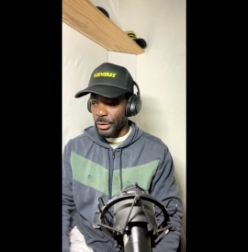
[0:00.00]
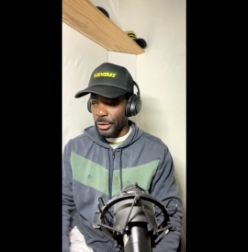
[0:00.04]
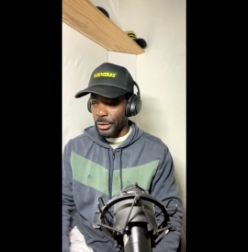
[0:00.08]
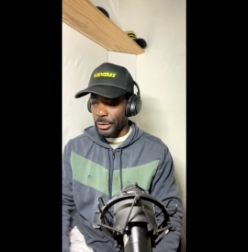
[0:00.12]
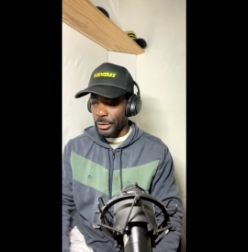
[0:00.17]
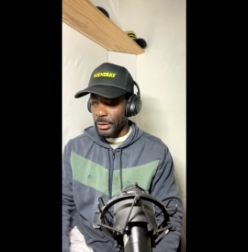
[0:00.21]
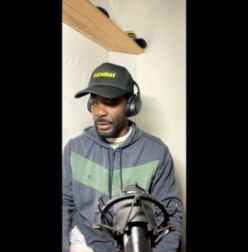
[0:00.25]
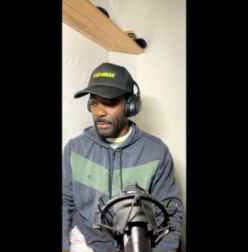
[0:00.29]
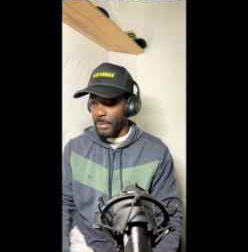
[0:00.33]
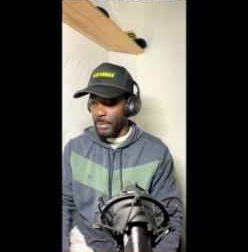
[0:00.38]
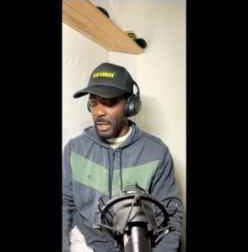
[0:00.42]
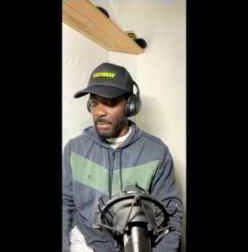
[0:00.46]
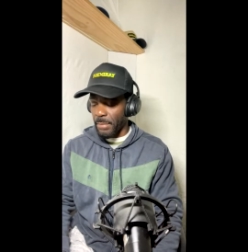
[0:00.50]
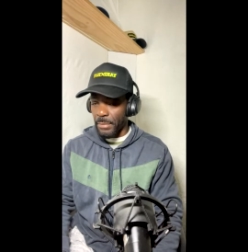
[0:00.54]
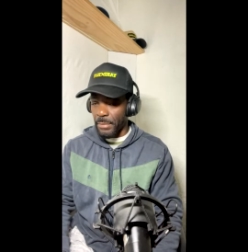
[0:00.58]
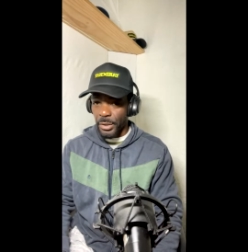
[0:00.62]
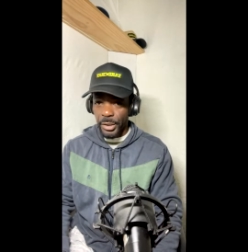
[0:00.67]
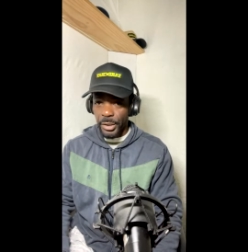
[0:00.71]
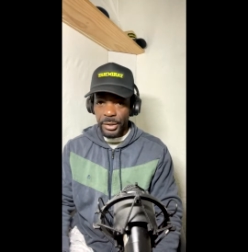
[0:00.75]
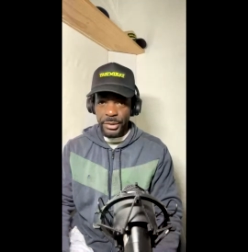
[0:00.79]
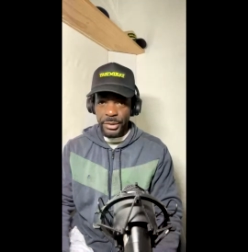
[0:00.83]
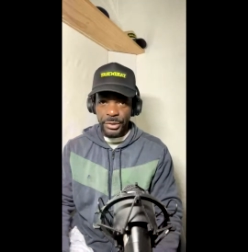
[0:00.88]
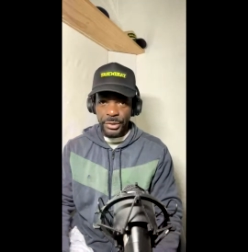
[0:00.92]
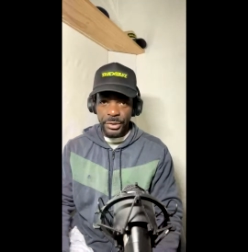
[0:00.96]
you know, the
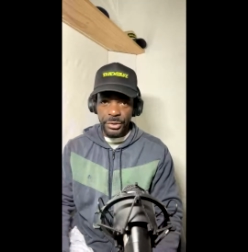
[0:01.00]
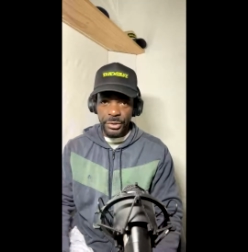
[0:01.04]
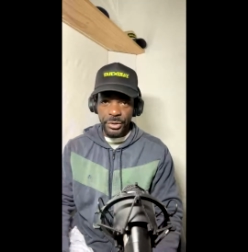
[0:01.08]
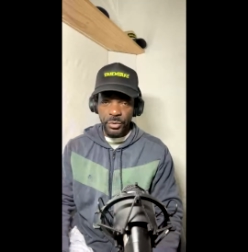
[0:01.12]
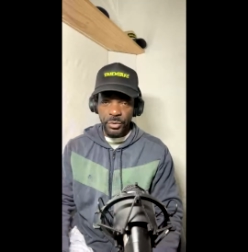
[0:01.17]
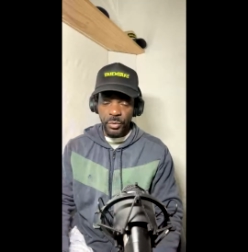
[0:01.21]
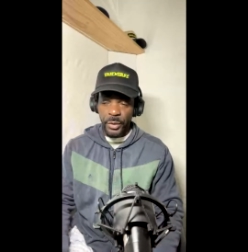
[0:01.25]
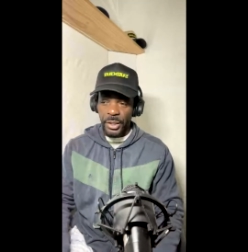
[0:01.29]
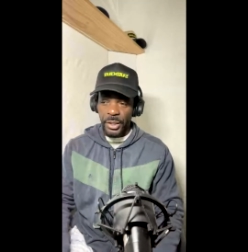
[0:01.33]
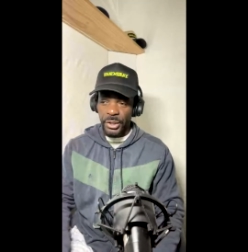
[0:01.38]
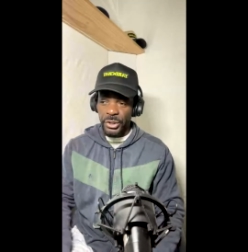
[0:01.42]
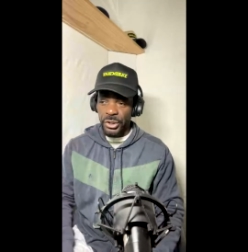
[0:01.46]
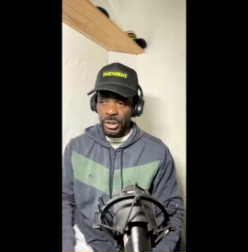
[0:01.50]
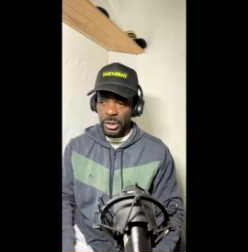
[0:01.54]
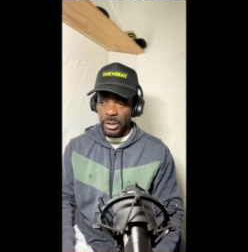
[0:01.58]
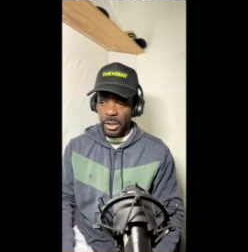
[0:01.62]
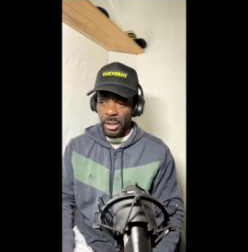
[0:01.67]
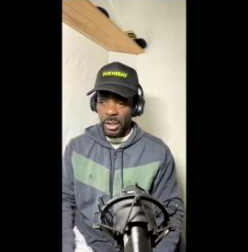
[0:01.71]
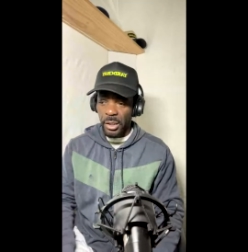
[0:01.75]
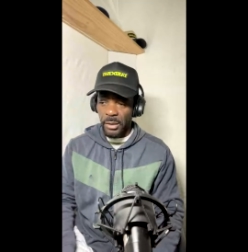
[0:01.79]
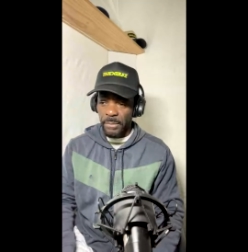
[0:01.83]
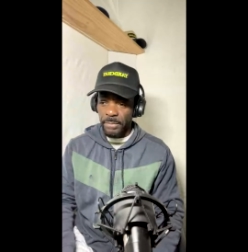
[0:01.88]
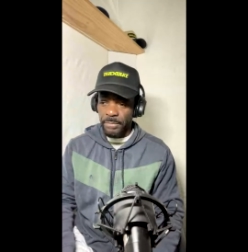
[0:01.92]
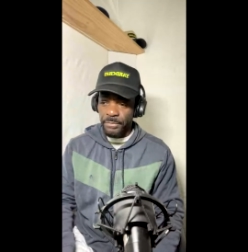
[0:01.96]
Bob Marley
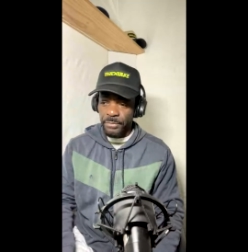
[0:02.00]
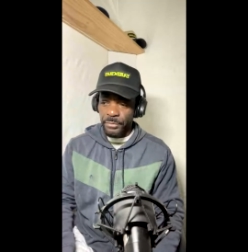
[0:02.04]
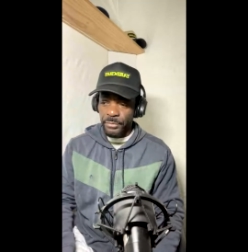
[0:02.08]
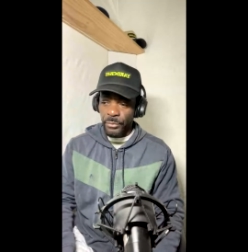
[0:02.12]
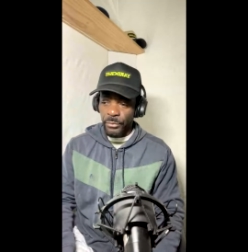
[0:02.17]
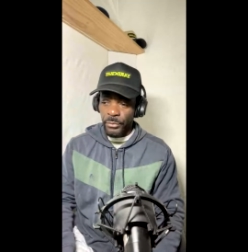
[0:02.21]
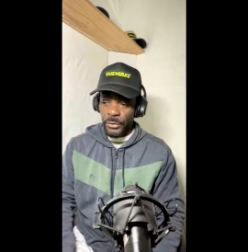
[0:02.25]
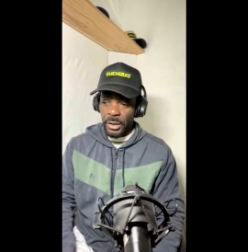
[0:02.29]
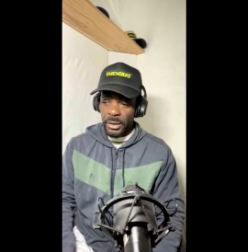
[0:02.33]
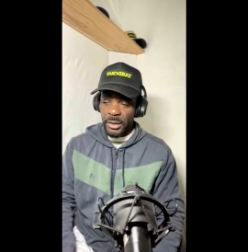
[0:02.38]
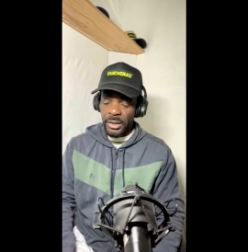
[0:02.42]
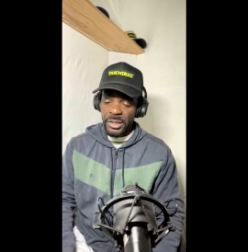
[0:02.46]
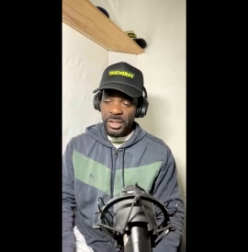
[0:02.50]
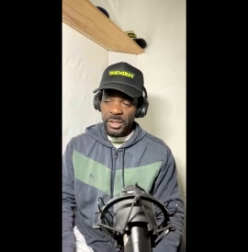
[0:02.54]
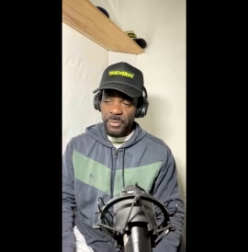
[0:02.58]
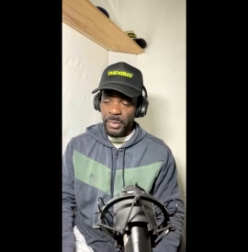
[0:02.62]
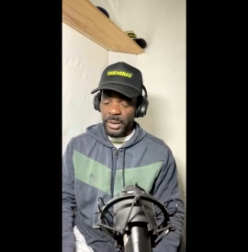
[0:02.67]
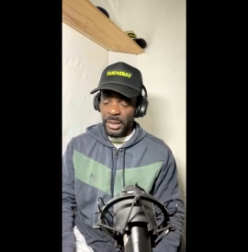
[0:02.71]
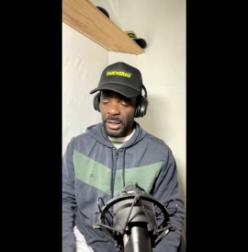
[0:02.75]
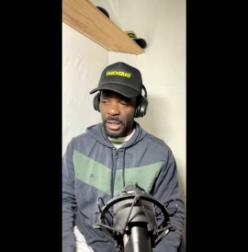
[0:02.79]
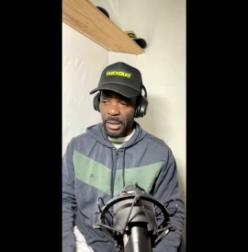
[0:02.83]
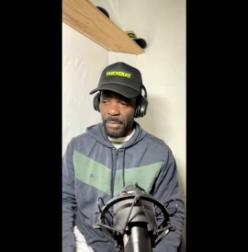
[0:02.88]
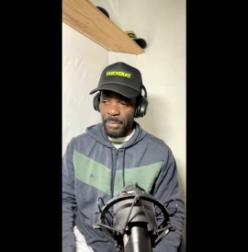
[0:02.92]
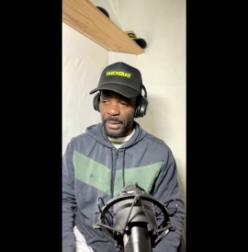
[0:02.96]
situation.
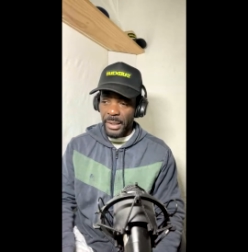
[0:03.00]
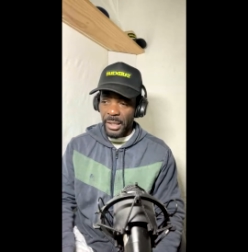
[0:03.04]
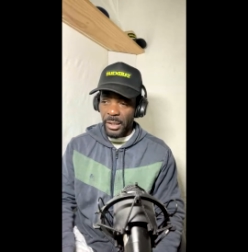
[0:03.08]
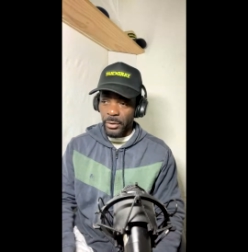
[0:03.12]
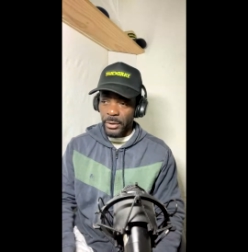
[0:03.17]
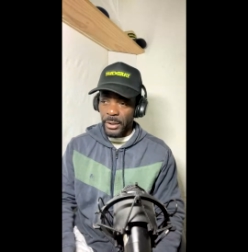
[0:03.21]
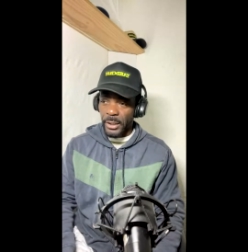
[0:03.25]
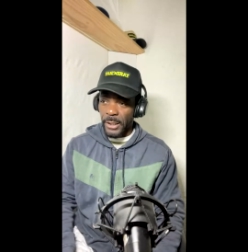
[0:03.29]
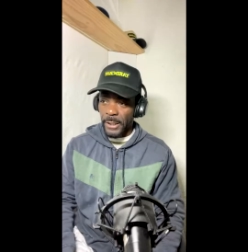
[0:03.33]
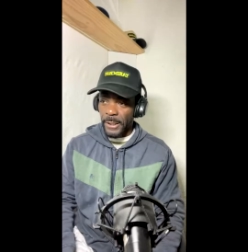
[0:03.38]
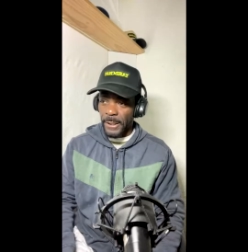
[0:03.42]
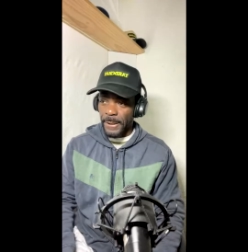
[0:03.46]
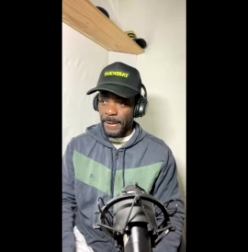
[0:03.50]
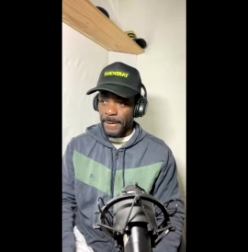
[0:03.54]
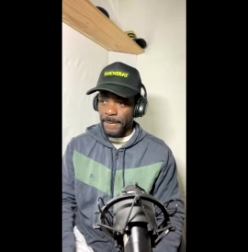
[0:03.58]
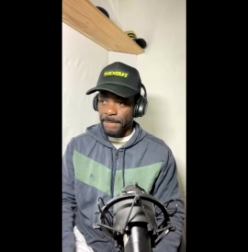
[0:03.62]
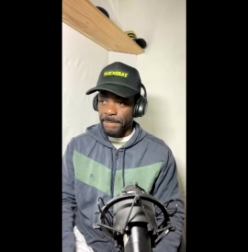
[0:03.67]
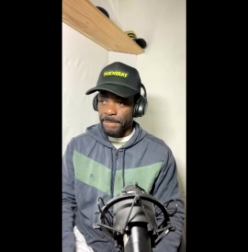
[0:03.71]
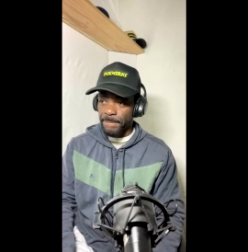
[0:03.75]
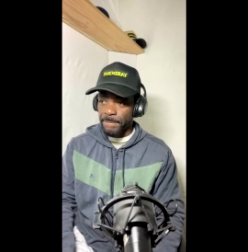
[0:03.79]
Let's speak about